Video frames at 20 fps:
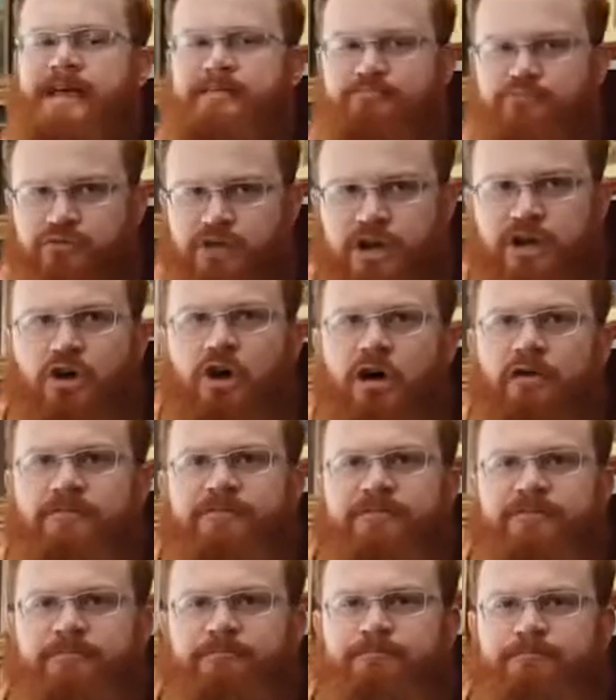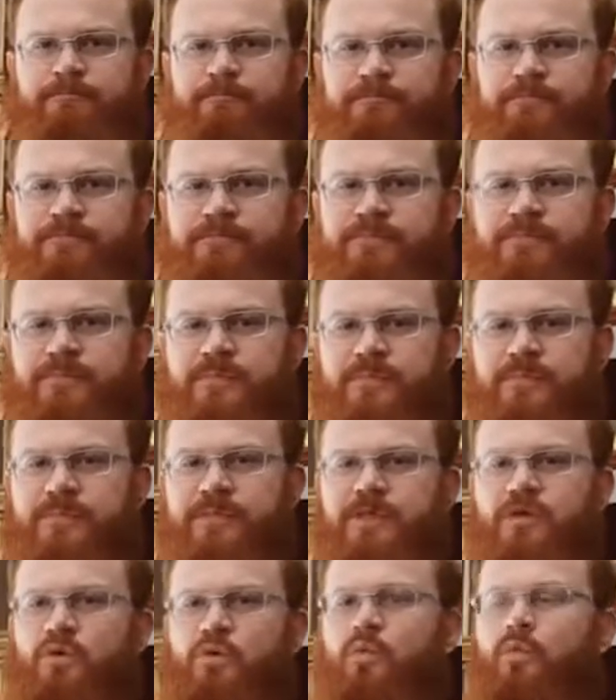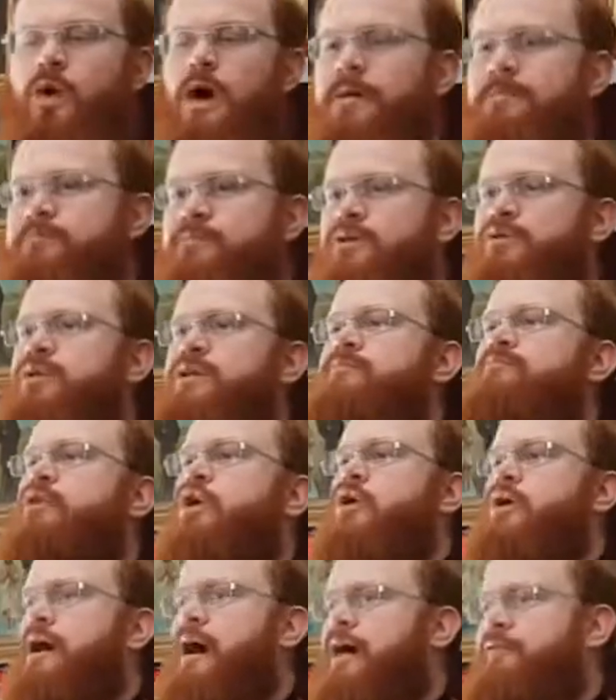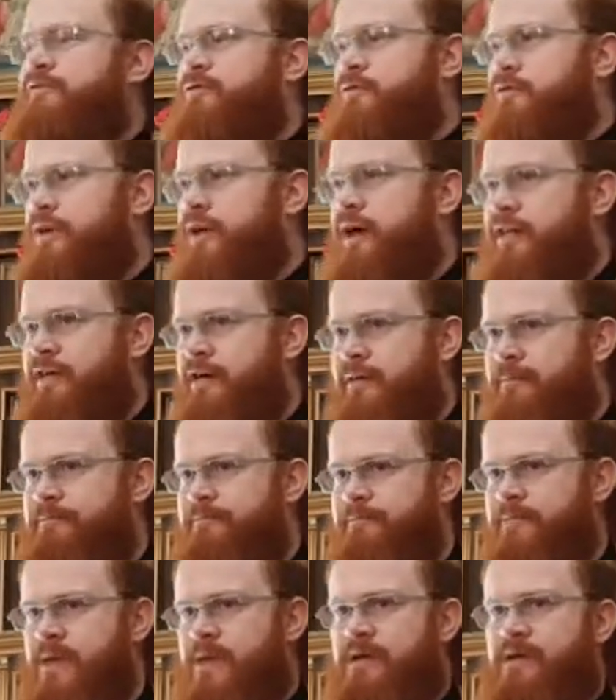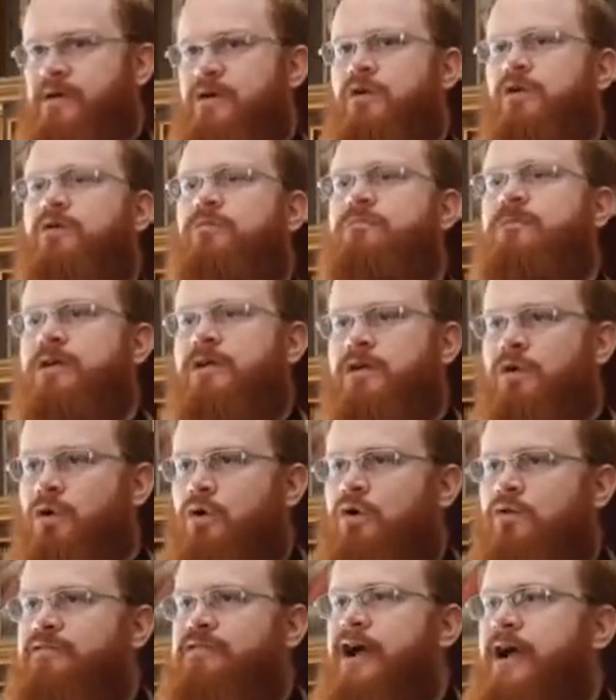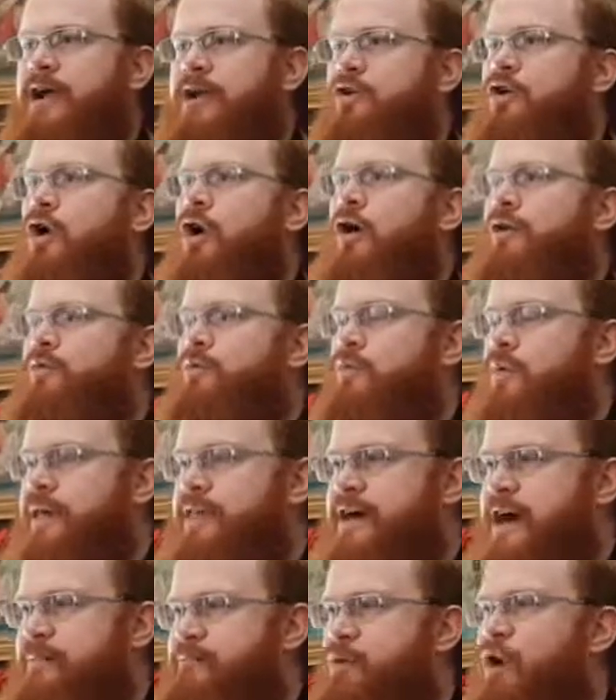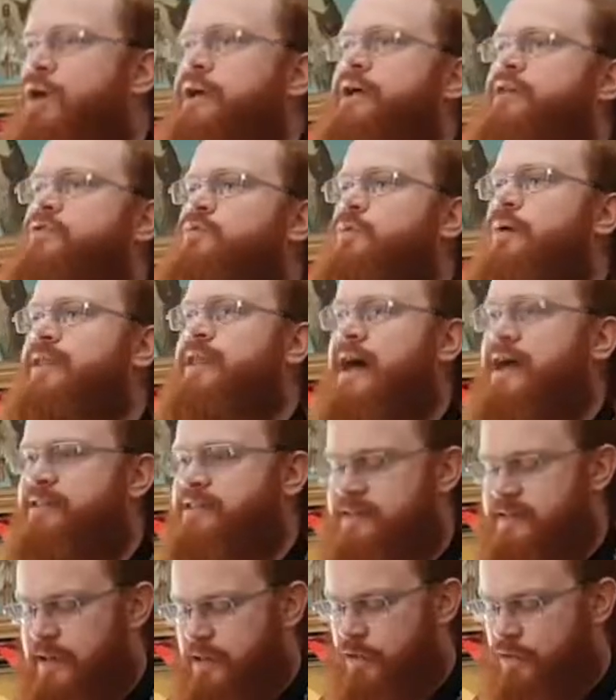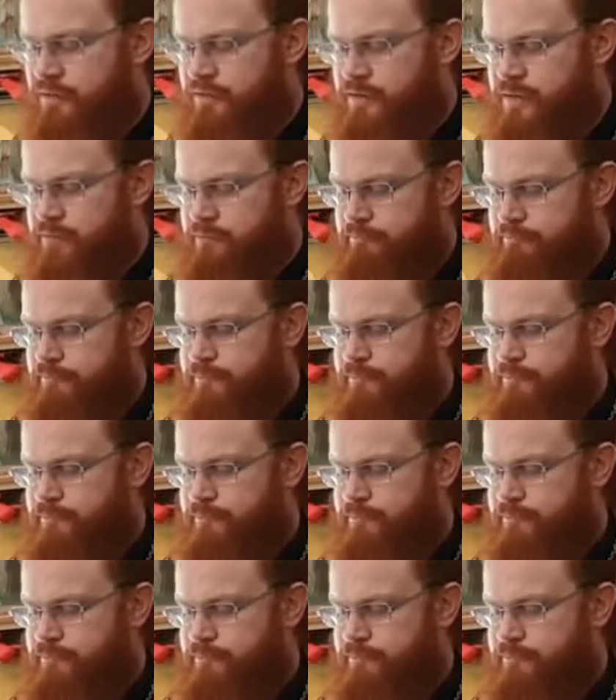a brick of, one building block after another, glorifying God with our bodies, with ourselves.